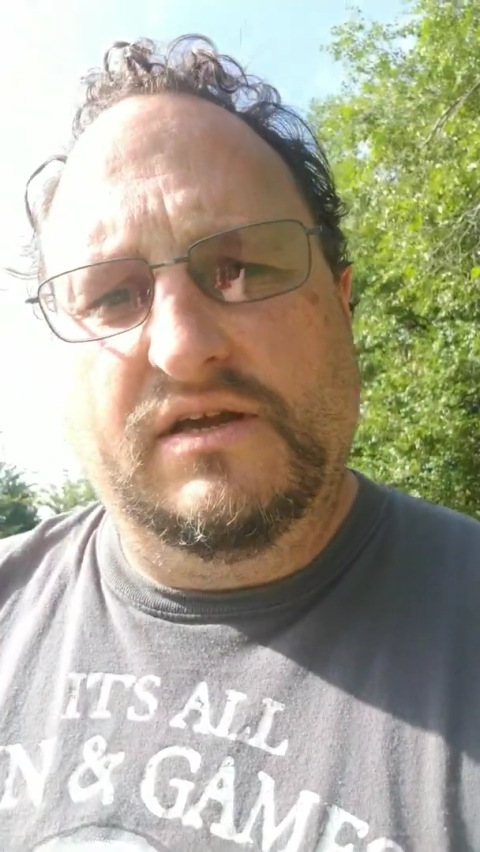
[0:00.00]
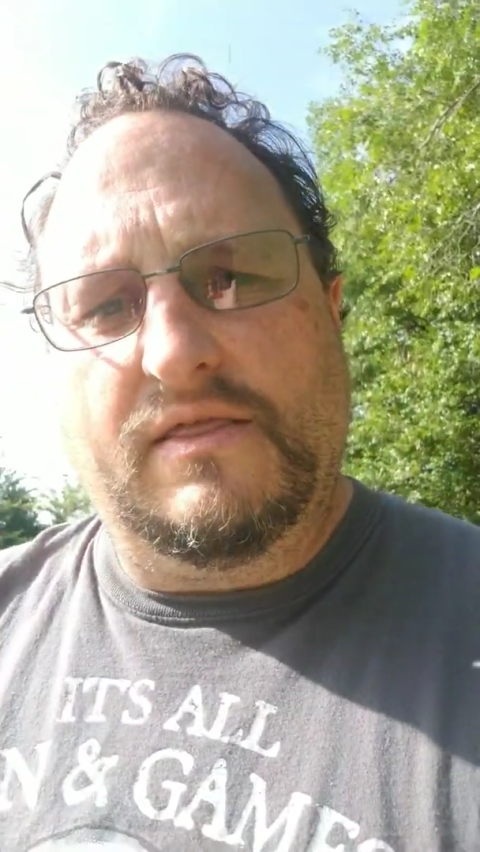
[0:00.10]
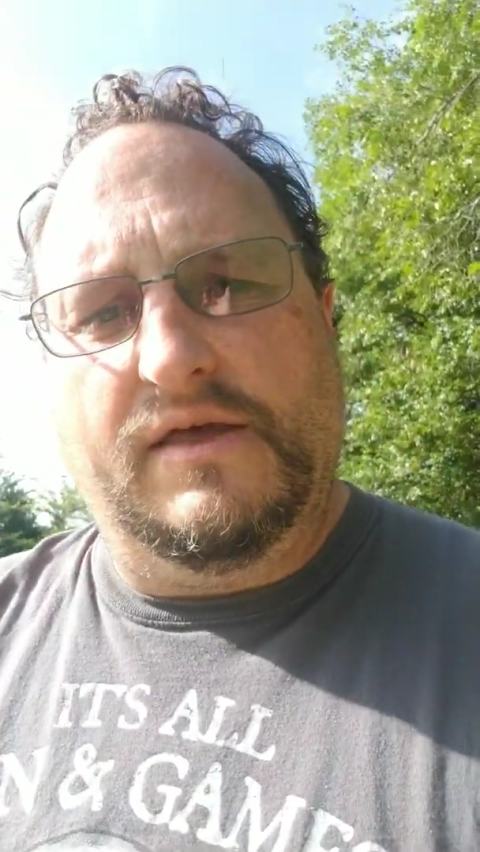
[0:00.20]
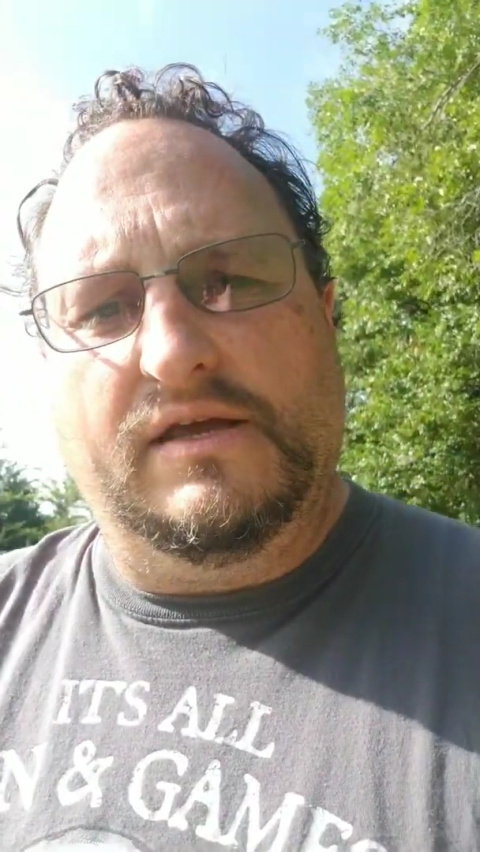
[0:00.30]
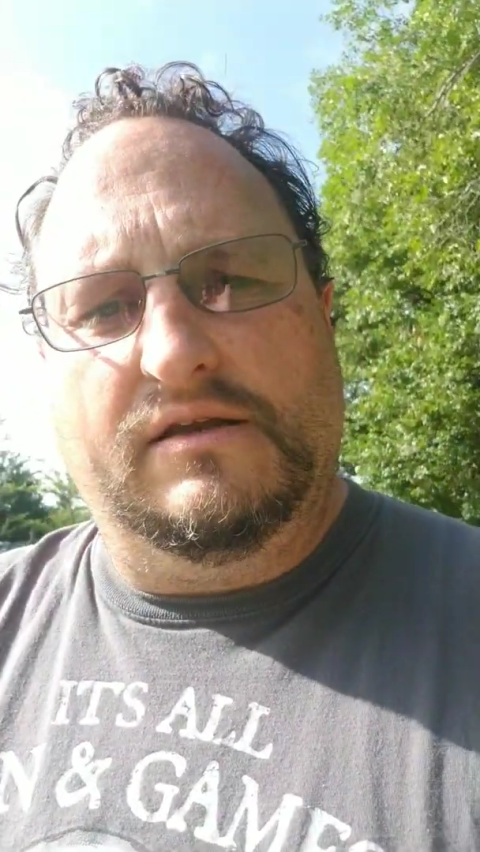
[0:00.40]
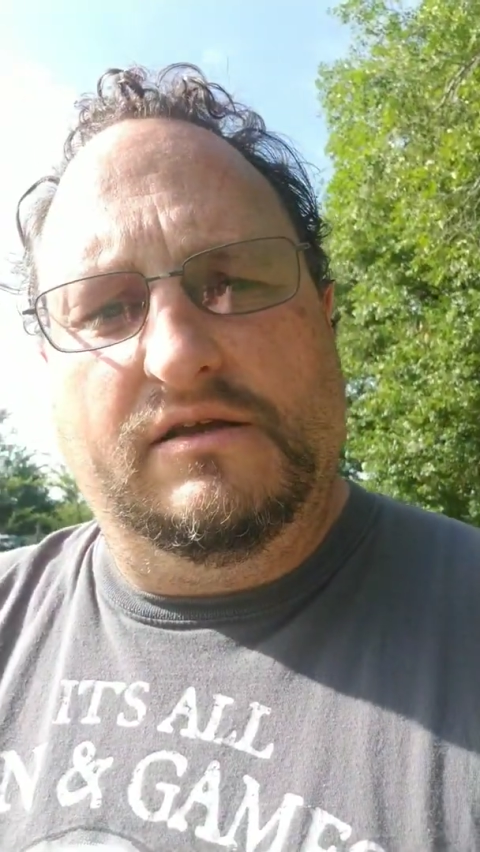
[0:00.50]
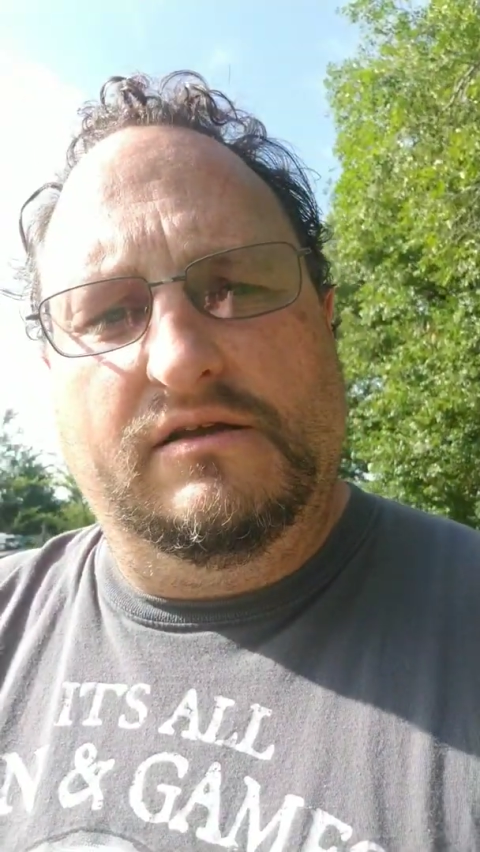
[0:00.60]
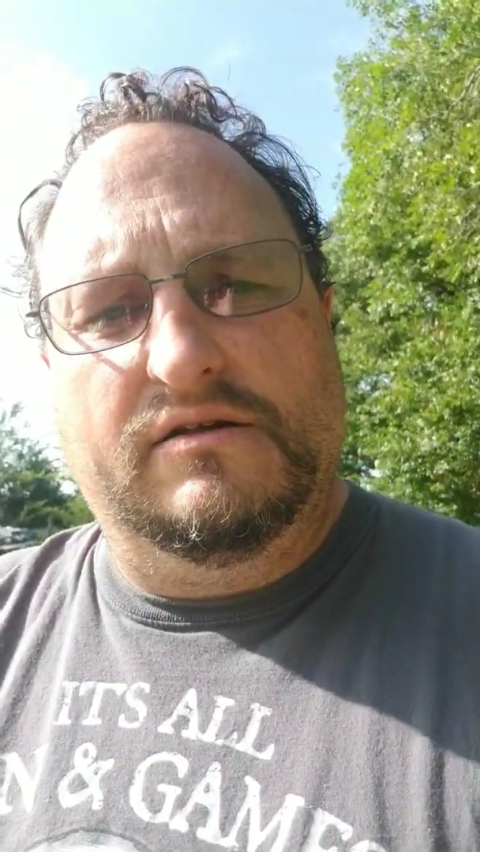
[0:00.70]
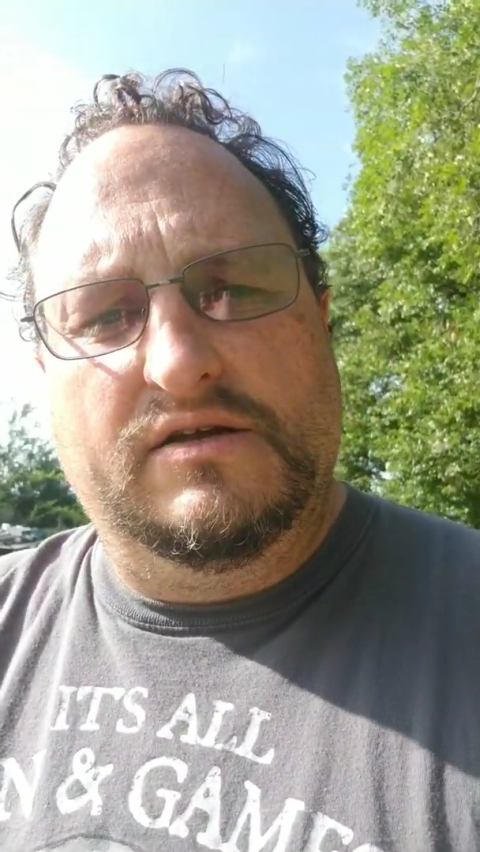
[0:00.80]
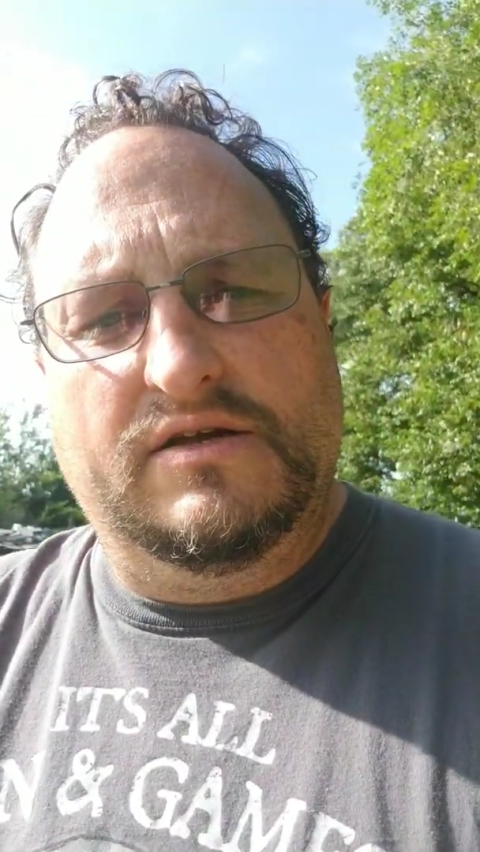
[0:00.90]
then
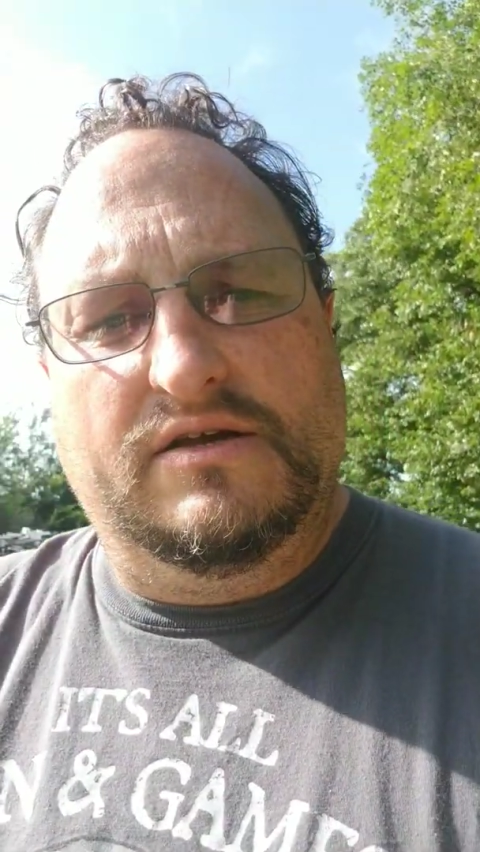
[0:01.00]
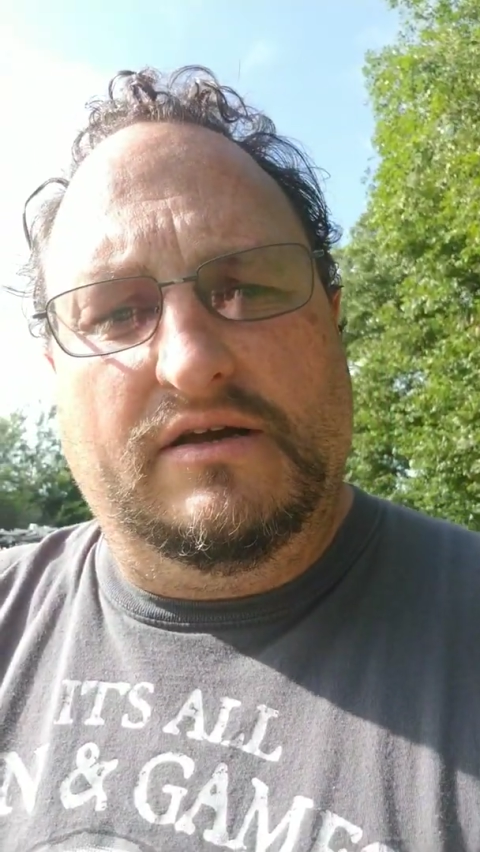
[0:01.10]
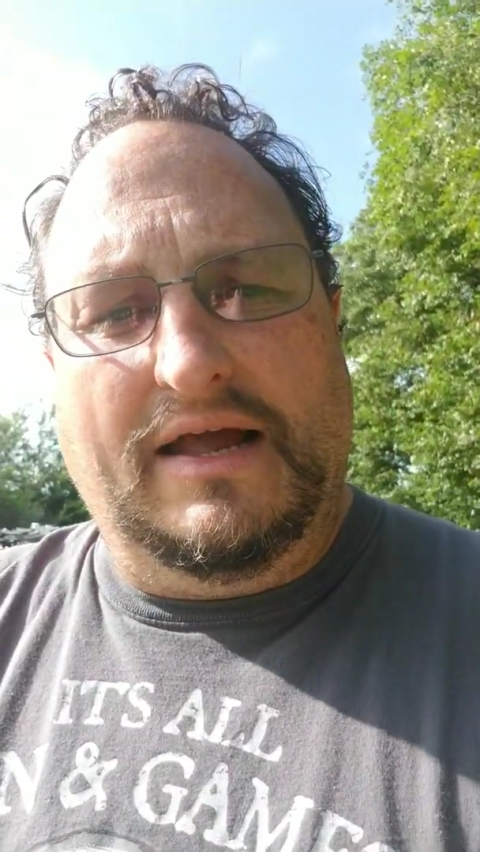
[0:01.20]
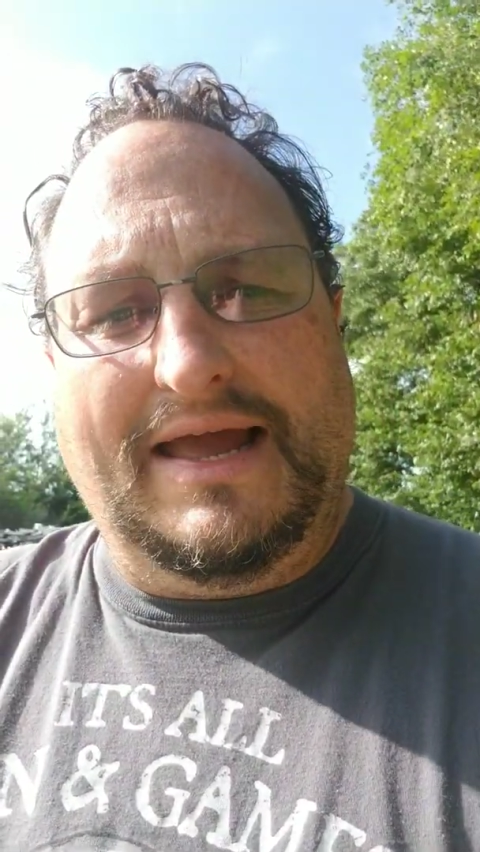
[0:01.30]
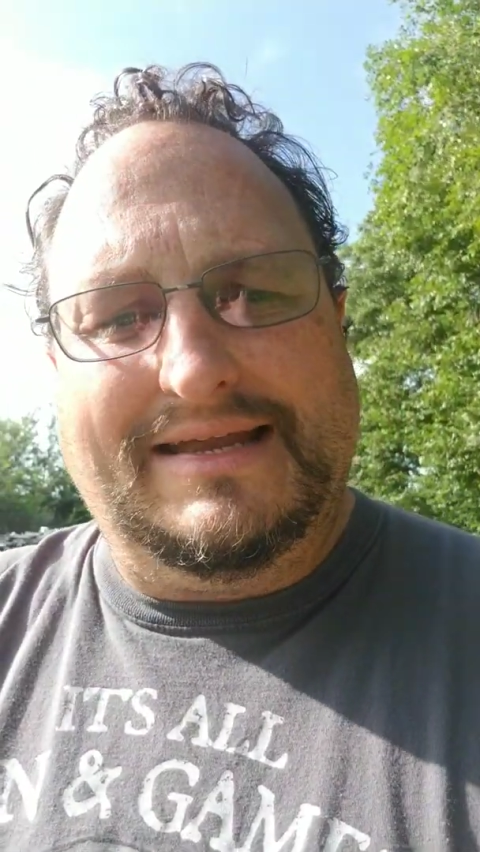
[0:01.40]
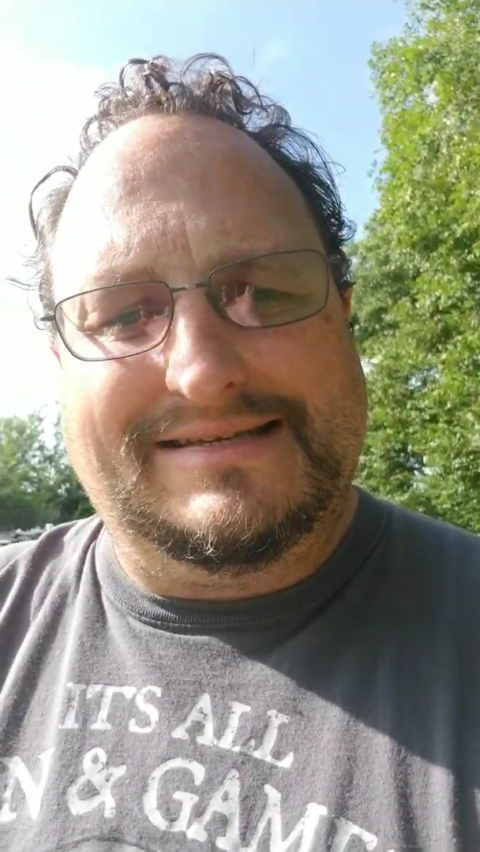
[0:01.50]
at